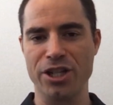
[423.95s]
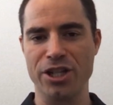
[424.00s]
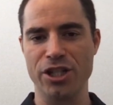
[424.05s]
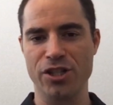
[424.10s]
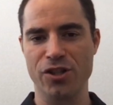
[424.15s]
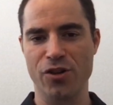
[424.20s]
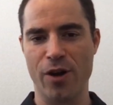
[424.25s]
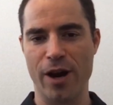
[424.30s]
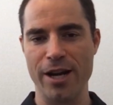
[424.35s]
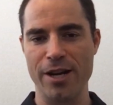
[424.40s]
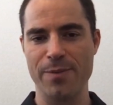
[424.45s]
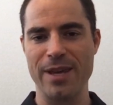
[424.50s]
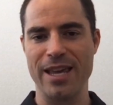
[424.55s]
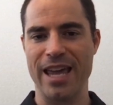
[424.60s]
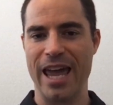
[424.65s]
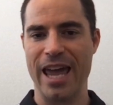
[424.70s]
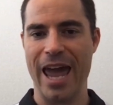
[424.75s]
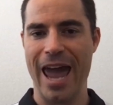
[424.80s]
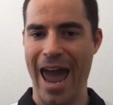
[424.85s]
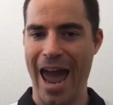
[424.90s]
is trying to be
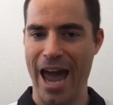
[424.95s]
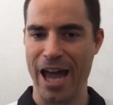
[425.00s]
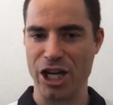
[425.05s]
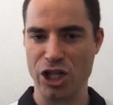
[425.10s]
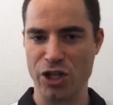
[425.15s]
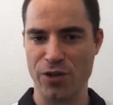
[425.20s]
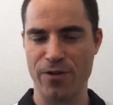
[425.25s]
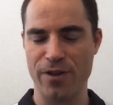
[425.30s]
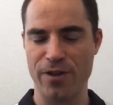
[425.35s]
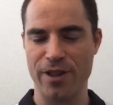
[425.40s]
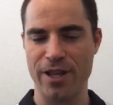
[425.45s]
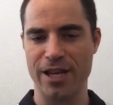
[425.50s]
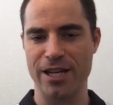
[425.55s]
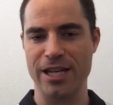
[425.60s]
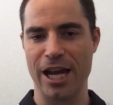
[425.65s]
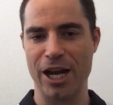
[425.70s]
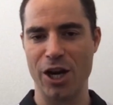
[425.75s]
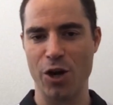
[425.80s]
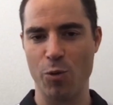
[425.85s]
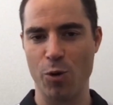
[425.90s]
cash for the
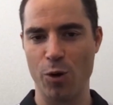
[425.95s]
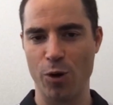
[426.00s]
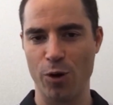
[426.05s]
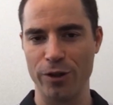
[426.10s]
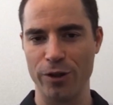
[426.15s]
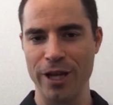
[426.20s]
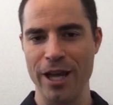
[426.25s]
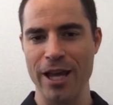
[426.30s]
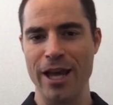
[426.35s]
entire world.